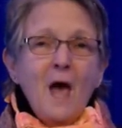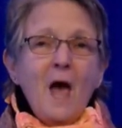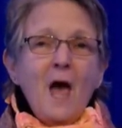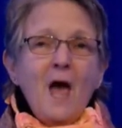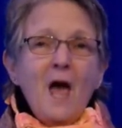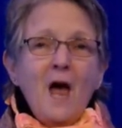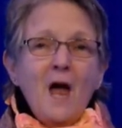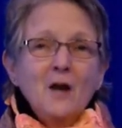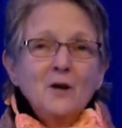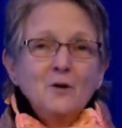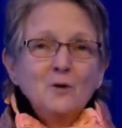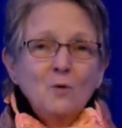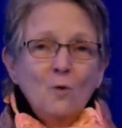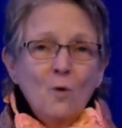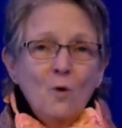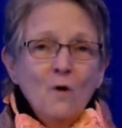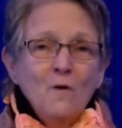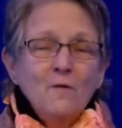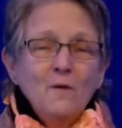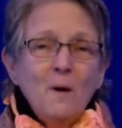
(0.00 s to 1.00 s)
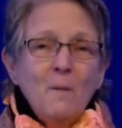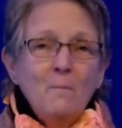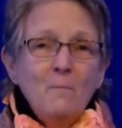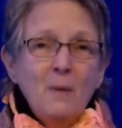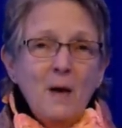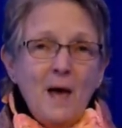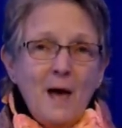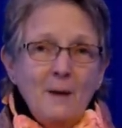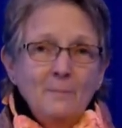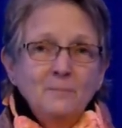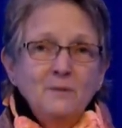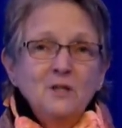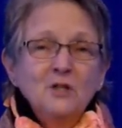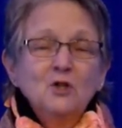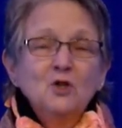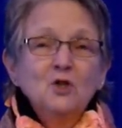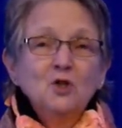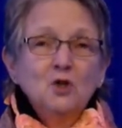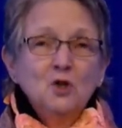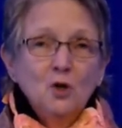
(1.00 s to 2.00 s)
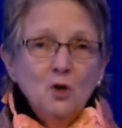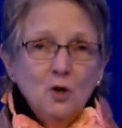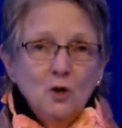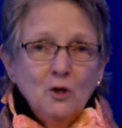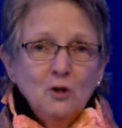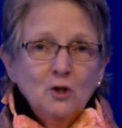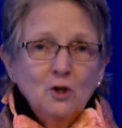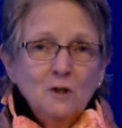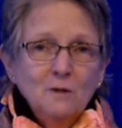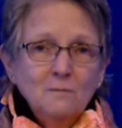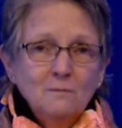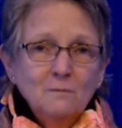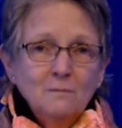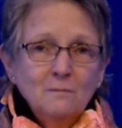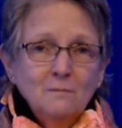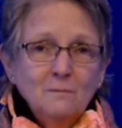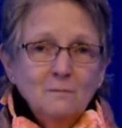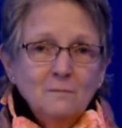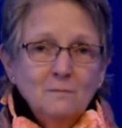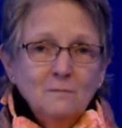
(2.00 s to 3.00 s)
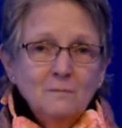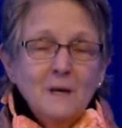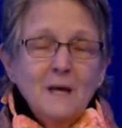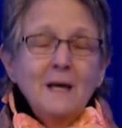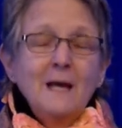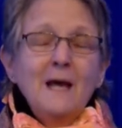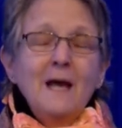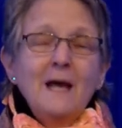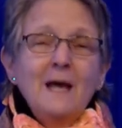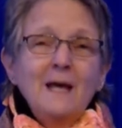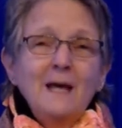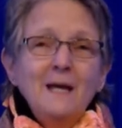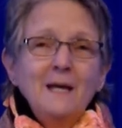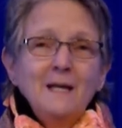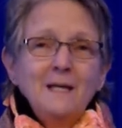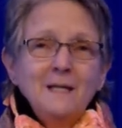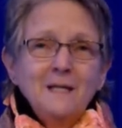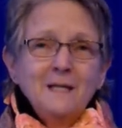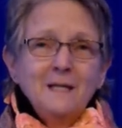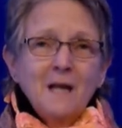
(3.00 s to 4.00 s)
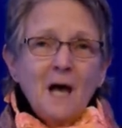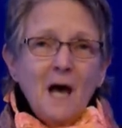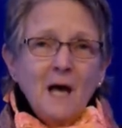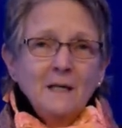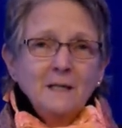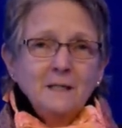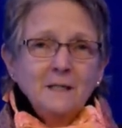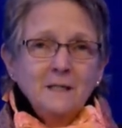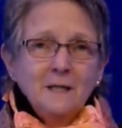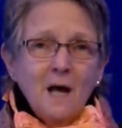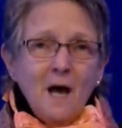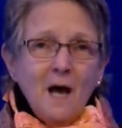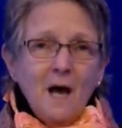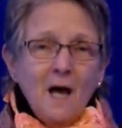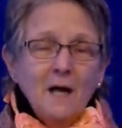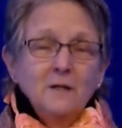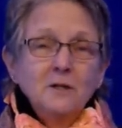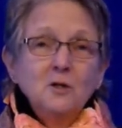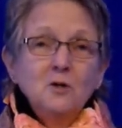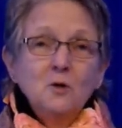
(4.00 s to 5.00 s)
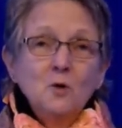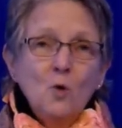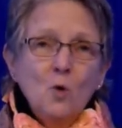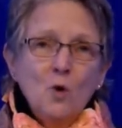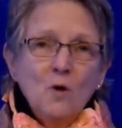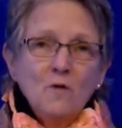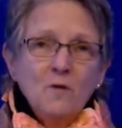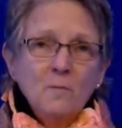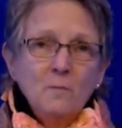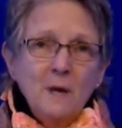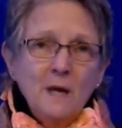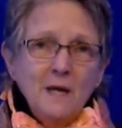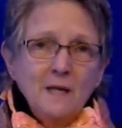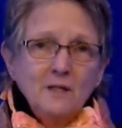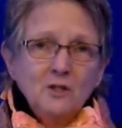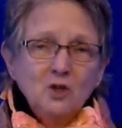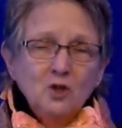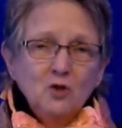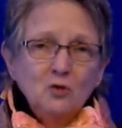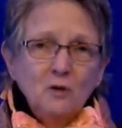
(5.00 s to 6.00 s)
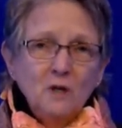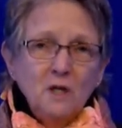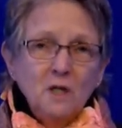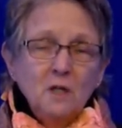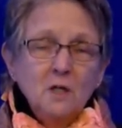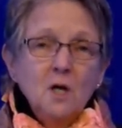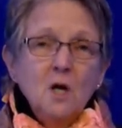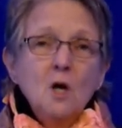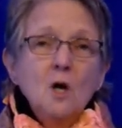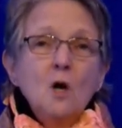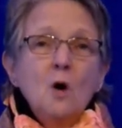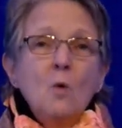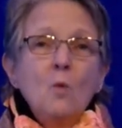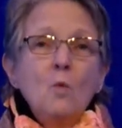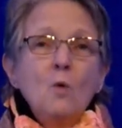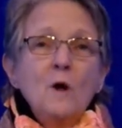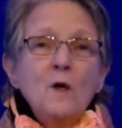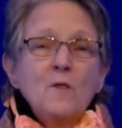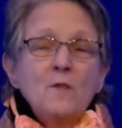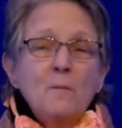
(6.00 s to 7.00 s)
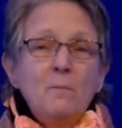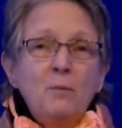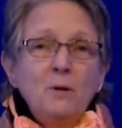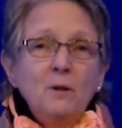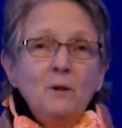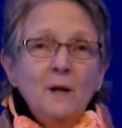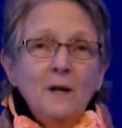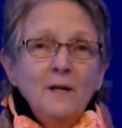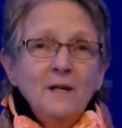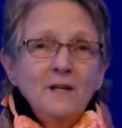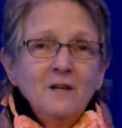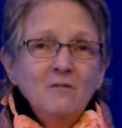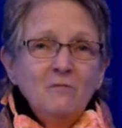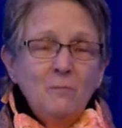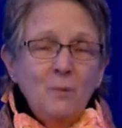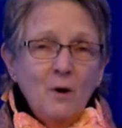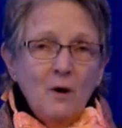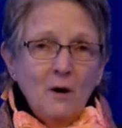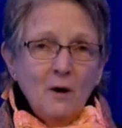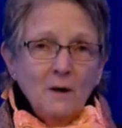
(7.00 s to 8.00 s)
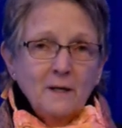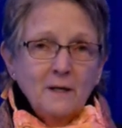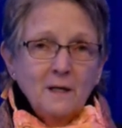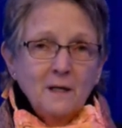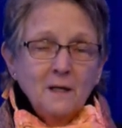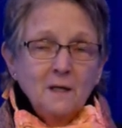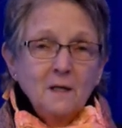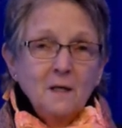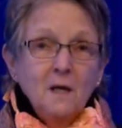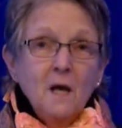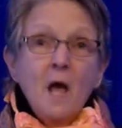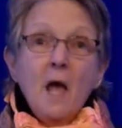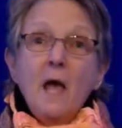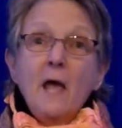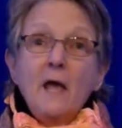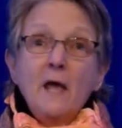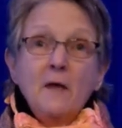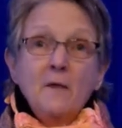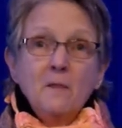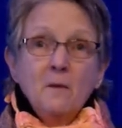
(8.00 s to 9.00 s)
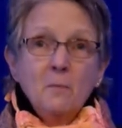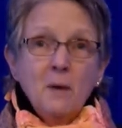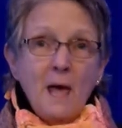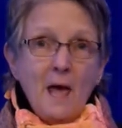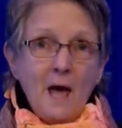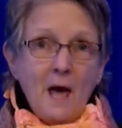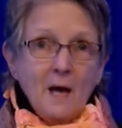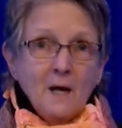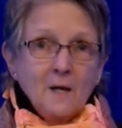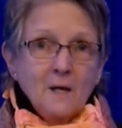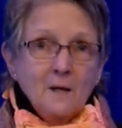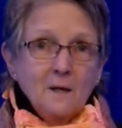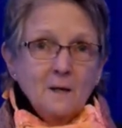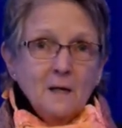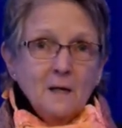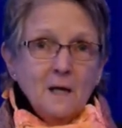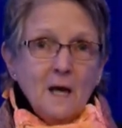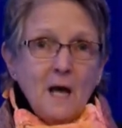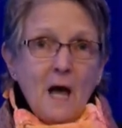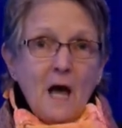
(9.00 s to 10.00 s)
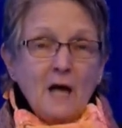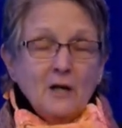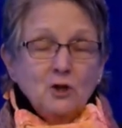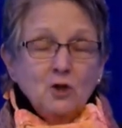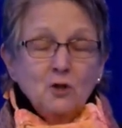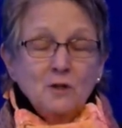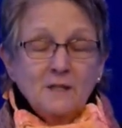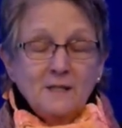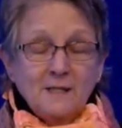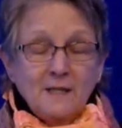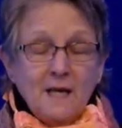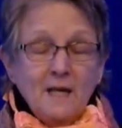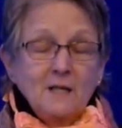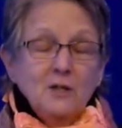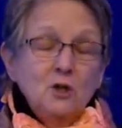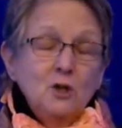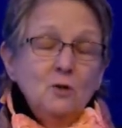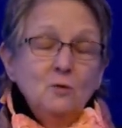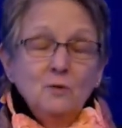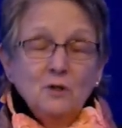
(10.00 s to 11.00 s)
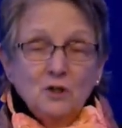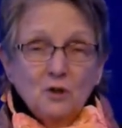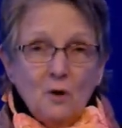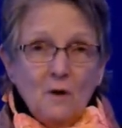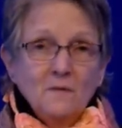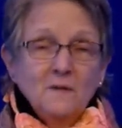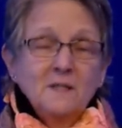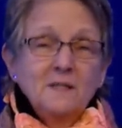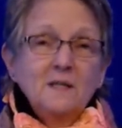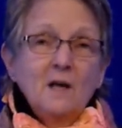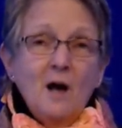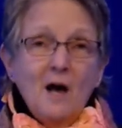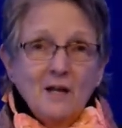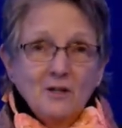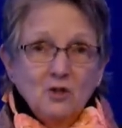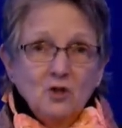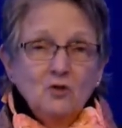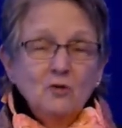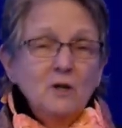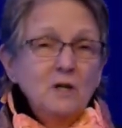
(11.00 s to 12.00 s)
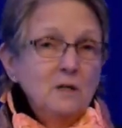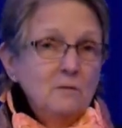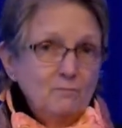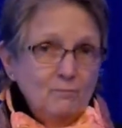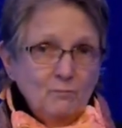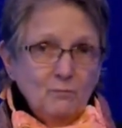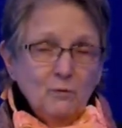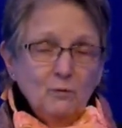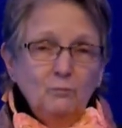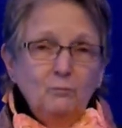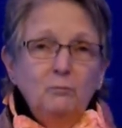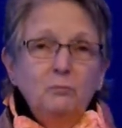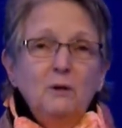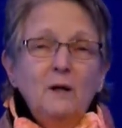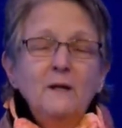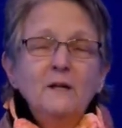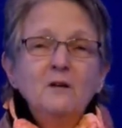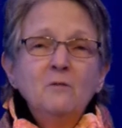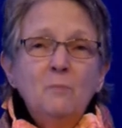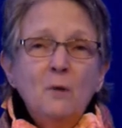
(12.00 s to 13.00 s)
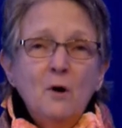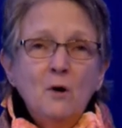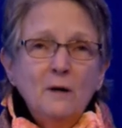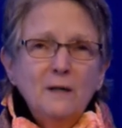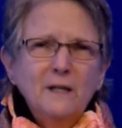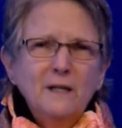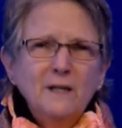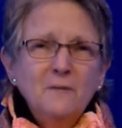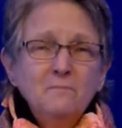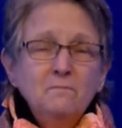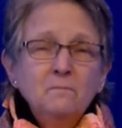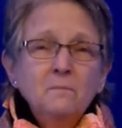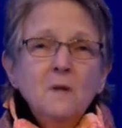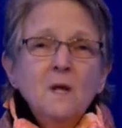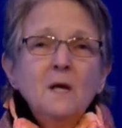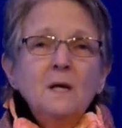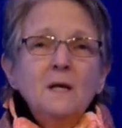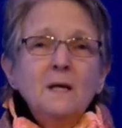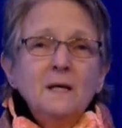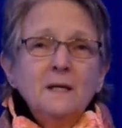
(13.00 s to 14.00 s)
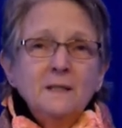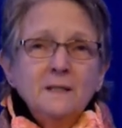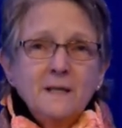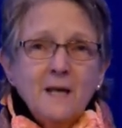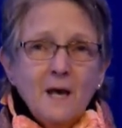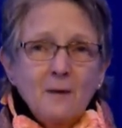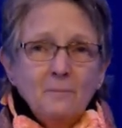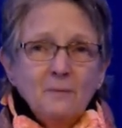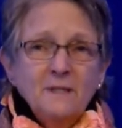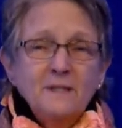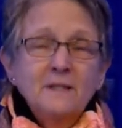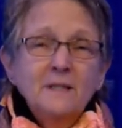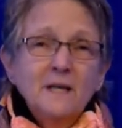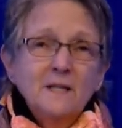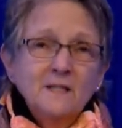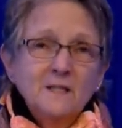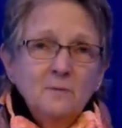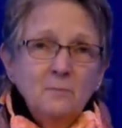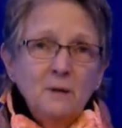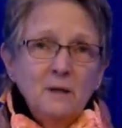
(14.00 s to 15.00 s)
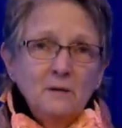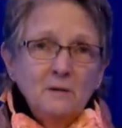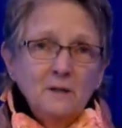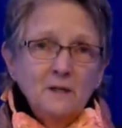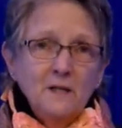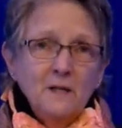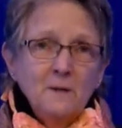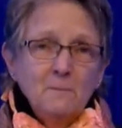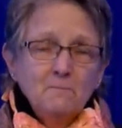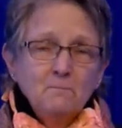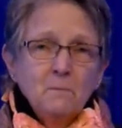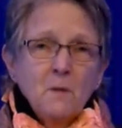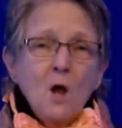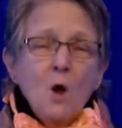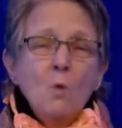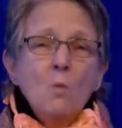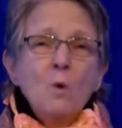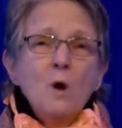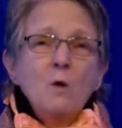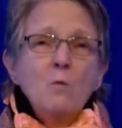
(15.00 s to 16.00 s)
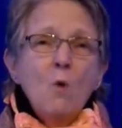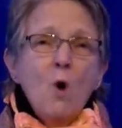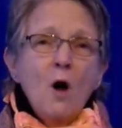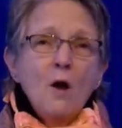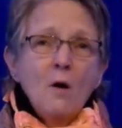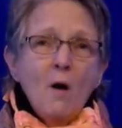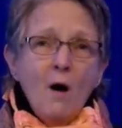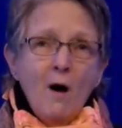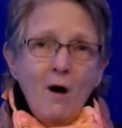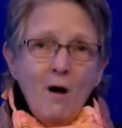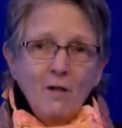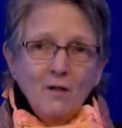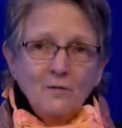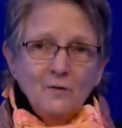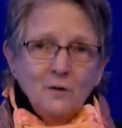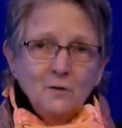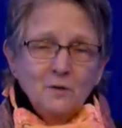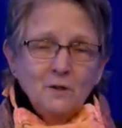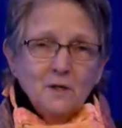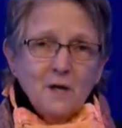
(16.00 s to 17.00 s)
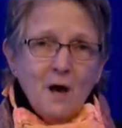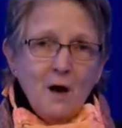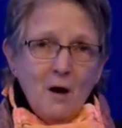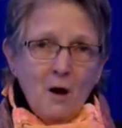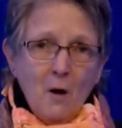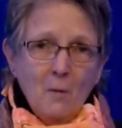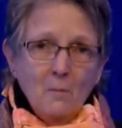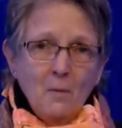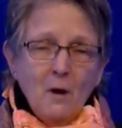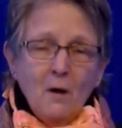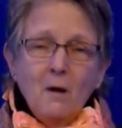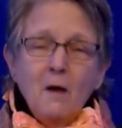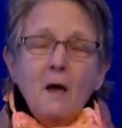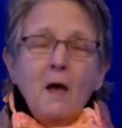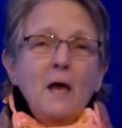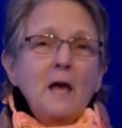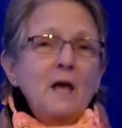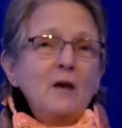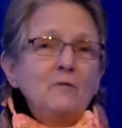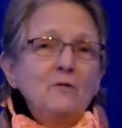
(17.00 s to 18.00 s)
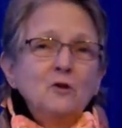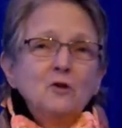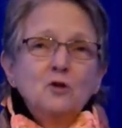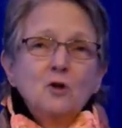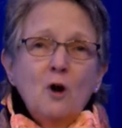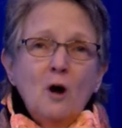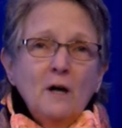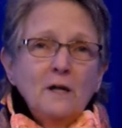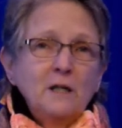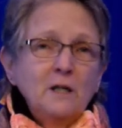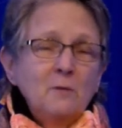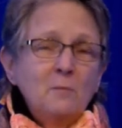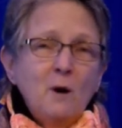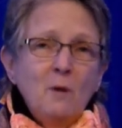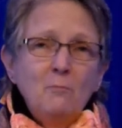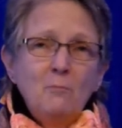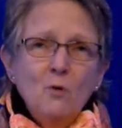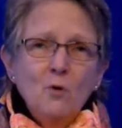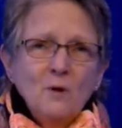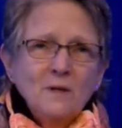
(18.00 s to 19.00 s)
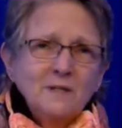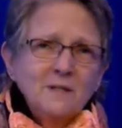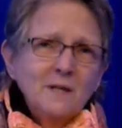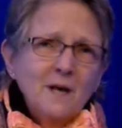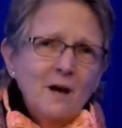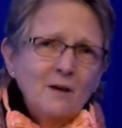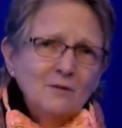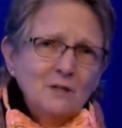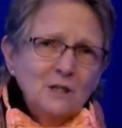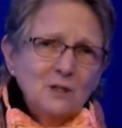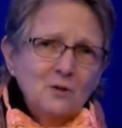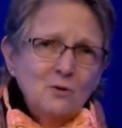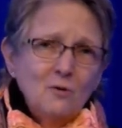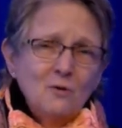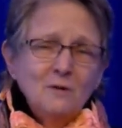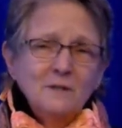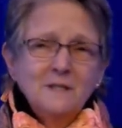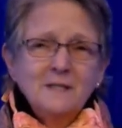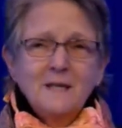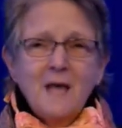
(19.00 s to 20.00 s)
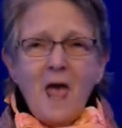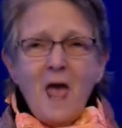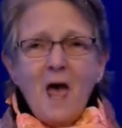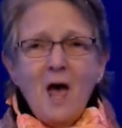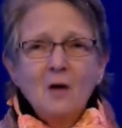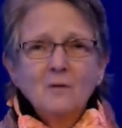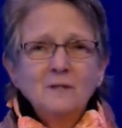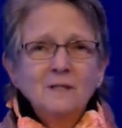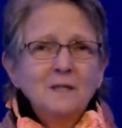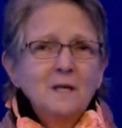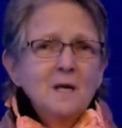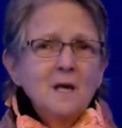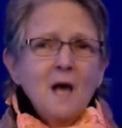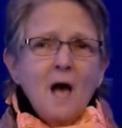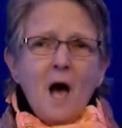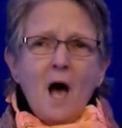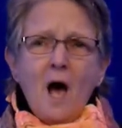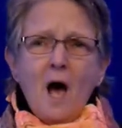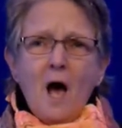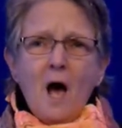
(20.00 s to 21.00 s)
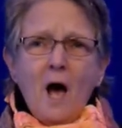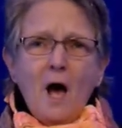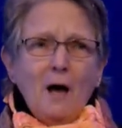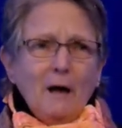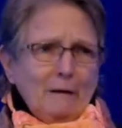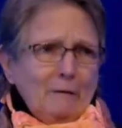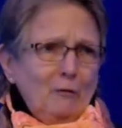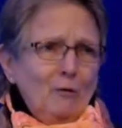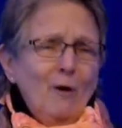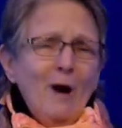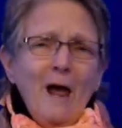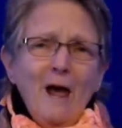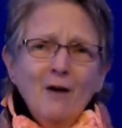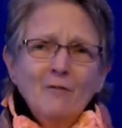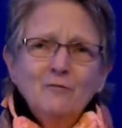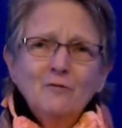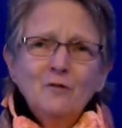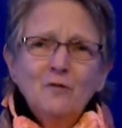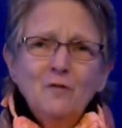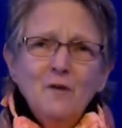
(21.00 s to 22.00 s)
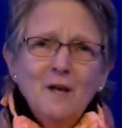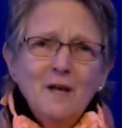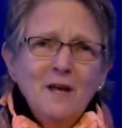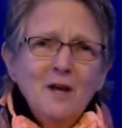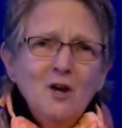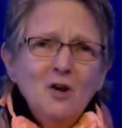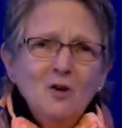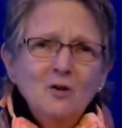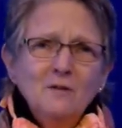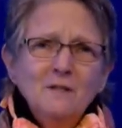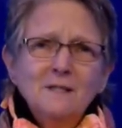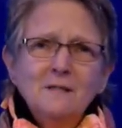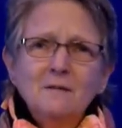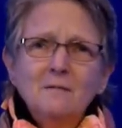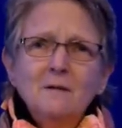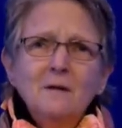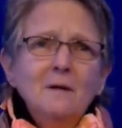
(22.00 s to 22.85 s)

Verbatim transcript: at North Baptist Church 899 North Main Street with plenty of parking in the back. I should say, too, it's on the side street, plenty of parking, handicap accessibility. We want all of you to come. If you're talking about Boy Scouts, Girl Scouts, uh, craft fairs,